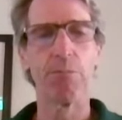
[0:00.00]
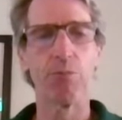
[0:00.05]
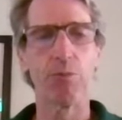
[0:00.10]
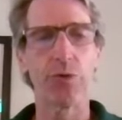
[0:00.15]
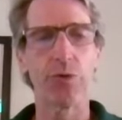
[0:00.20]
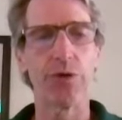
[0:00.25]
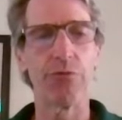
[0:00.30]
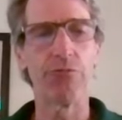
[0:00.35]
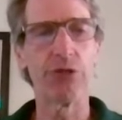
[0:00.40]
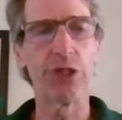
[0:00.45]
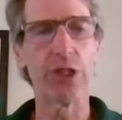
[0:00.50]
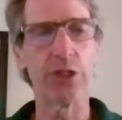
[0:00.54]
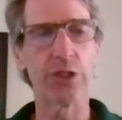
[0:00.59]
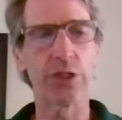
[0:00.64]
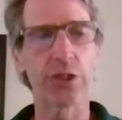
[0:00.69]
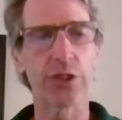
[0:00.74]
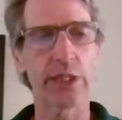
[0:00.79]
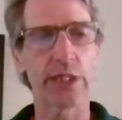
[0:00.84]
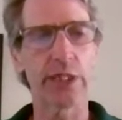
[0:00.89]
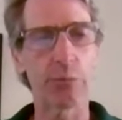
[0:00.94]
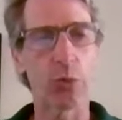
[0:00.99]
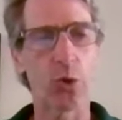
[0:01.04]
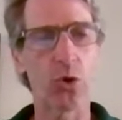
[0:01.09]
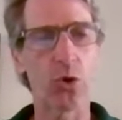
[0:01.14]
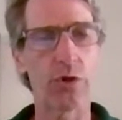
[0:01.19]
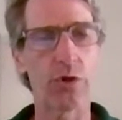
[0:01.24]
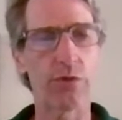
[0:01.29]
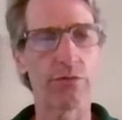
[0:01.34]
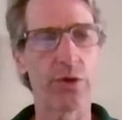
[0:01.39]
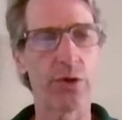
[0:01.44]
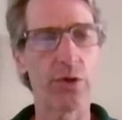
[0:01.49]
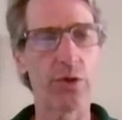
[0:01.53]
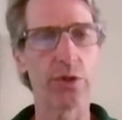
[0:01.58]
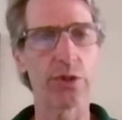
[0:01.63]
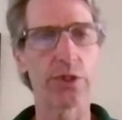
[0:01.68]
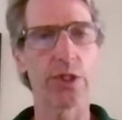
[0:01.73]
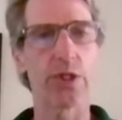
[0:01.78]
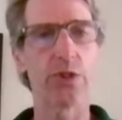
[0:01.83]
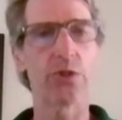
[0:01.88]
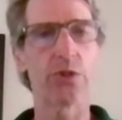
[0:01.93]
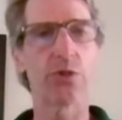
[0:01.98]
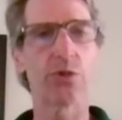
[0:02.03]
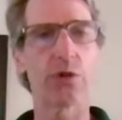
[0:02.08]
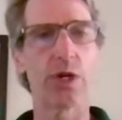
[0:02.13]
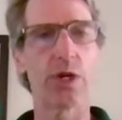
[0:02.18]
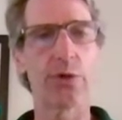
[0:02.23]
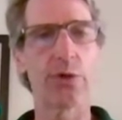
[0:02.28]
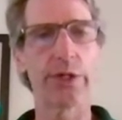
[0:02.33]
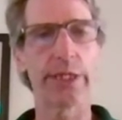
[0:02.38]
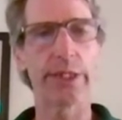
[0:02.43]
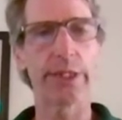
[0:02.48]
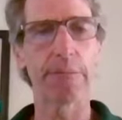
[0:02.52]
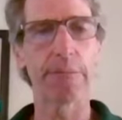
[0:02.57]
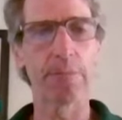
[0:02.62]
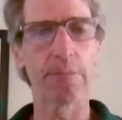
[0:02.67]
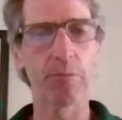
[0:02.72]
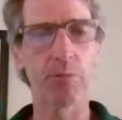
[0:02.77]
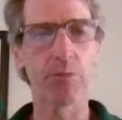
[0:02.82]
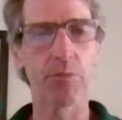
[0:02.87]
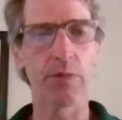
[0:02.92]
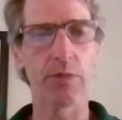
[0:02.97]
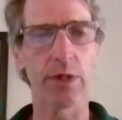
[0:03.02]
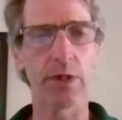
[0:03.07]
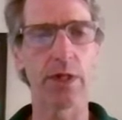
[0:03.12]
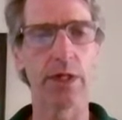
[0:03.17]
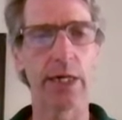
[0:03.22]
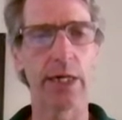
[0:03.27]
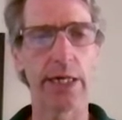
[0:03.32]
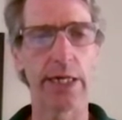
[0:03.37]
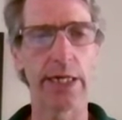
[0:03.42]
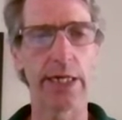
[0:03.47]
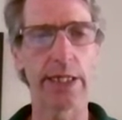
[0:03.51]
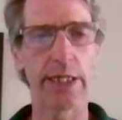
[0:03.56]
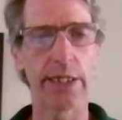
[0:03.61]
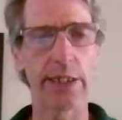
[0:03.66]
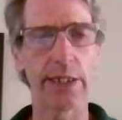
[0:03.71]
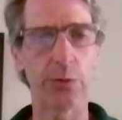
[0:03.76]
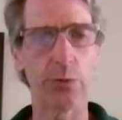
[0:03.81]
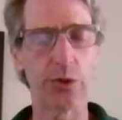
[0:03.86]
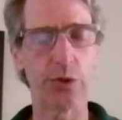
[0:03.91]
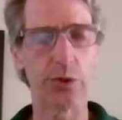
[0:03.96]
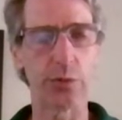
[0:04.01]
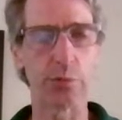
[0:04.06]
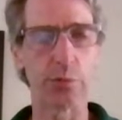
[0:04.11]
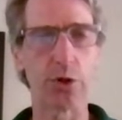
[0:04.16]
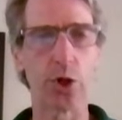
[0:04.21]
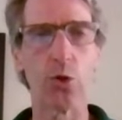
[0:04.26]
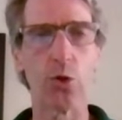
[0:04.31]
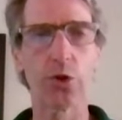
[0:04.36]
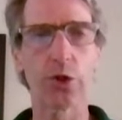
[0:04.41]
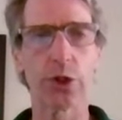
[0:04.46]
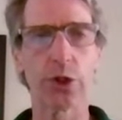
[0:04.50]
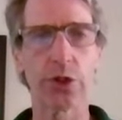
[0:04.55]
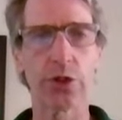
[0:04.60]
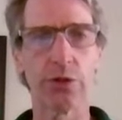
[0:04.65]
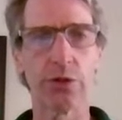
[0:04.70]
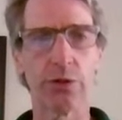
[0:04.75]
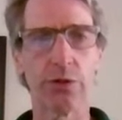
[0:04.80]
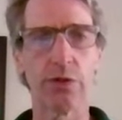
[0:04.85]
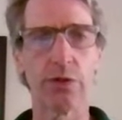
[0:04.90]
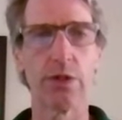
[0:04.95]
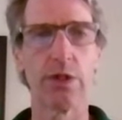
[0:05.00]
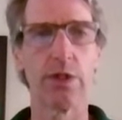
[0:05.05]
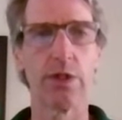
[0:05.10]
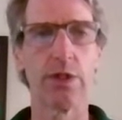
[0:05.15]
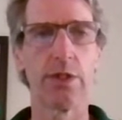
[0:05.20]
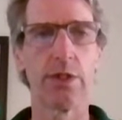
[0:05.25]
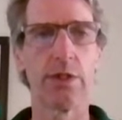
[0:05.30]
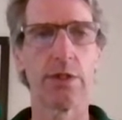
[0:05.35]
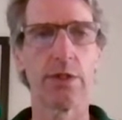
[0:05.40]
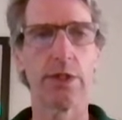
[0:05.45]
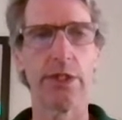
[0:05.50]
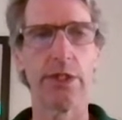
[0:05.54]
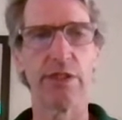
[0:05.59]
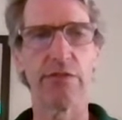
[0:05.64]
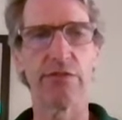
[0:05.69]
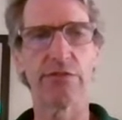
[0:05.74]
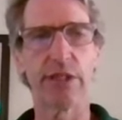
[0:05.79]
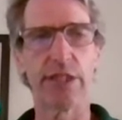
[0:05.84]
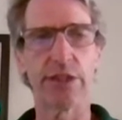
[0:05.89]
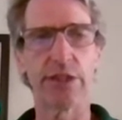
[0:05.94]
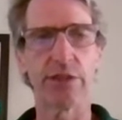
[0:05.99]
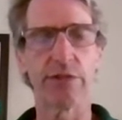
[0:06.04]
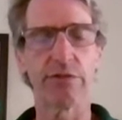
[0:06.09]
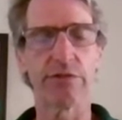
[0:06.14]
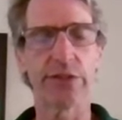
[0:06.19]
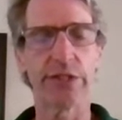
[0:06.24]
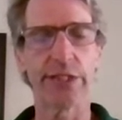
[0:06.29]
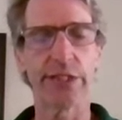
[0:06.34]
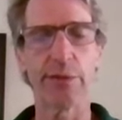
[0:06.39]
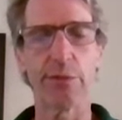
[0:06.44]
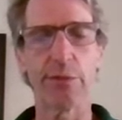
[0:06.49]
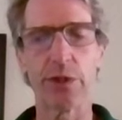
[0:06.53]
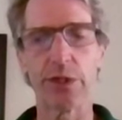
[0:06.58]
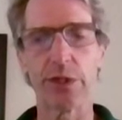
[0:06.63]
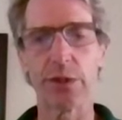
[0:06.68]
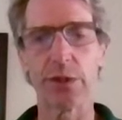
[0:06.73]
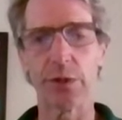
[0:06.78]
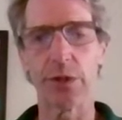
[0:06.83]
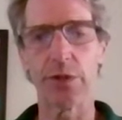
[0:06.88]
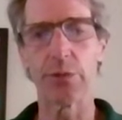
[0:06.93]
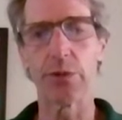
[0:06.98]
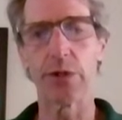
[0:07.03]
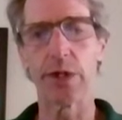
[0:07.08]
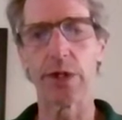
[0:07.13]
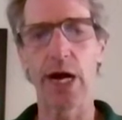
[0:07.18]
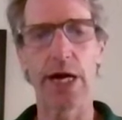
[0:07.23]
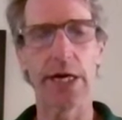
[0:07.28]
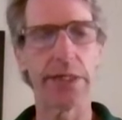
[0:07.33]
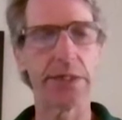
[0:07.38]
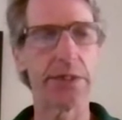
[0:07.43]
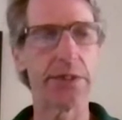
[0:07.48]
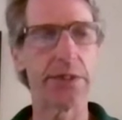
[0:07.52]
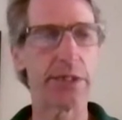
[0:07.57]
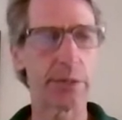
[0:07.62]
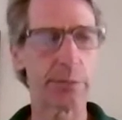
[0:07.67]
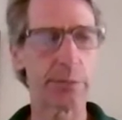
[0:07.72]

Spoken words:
the real estate portfolio growing. I was a broker. You know, friends and family were hiring